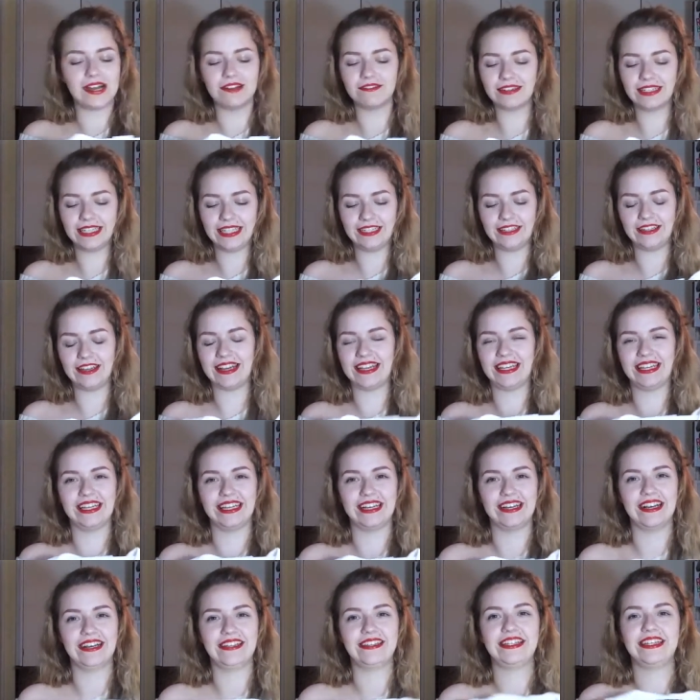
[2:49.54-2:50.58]
I really like
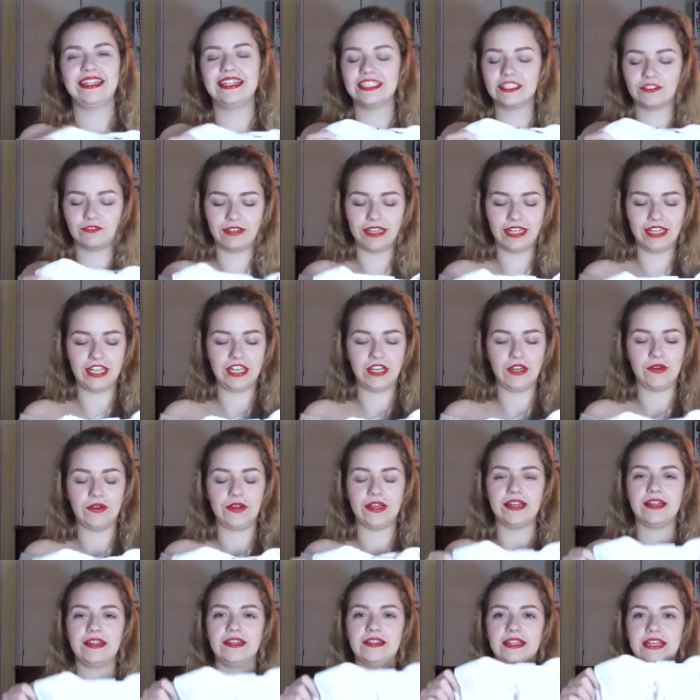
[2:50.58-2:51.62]
it. I think it's really cute
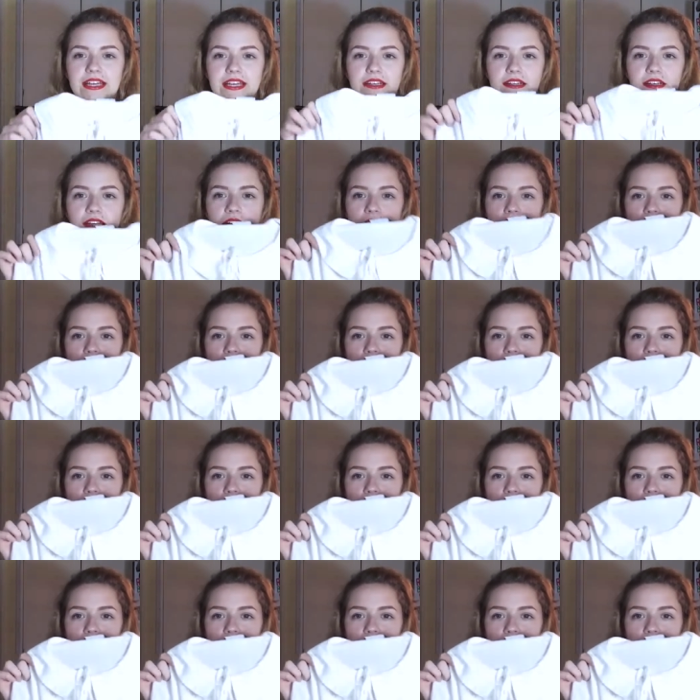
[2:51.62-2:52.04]
and I think